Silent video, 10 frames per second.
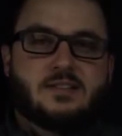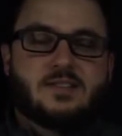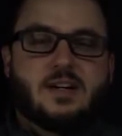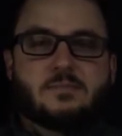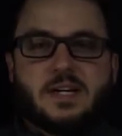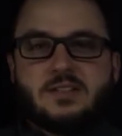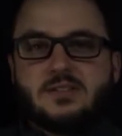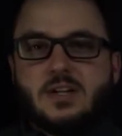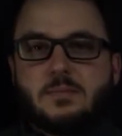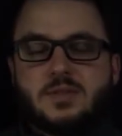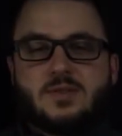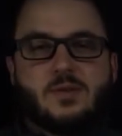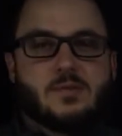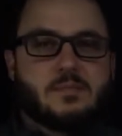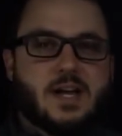done by scripts
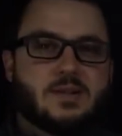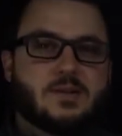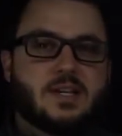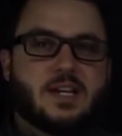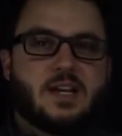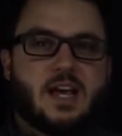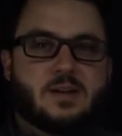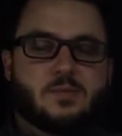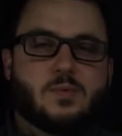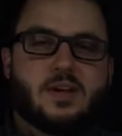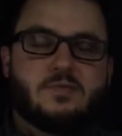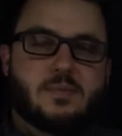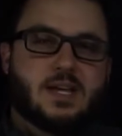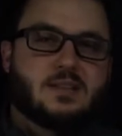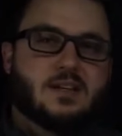or manually, and we've
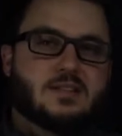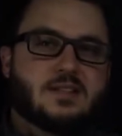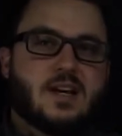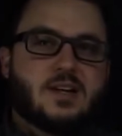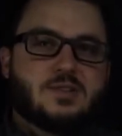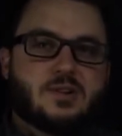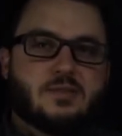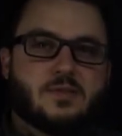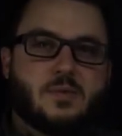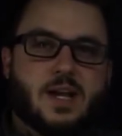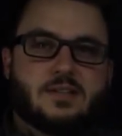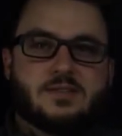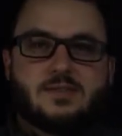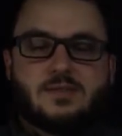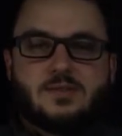made this sort of a way to
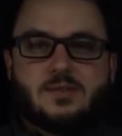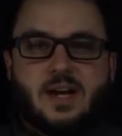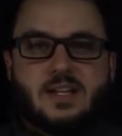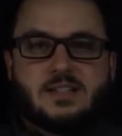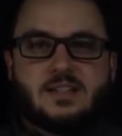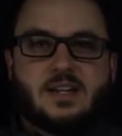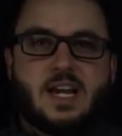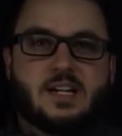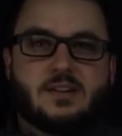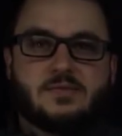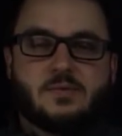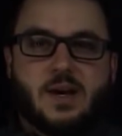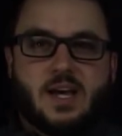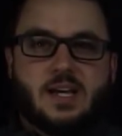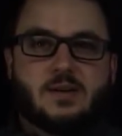do as a native
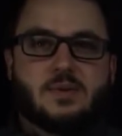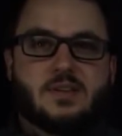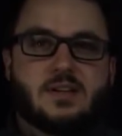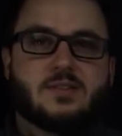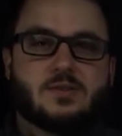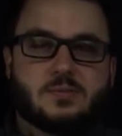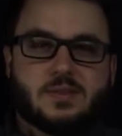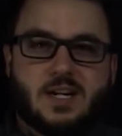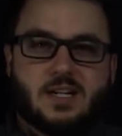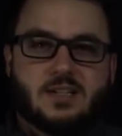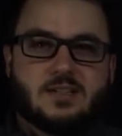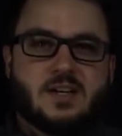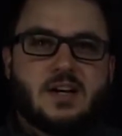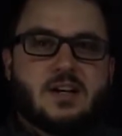way within Kubernetes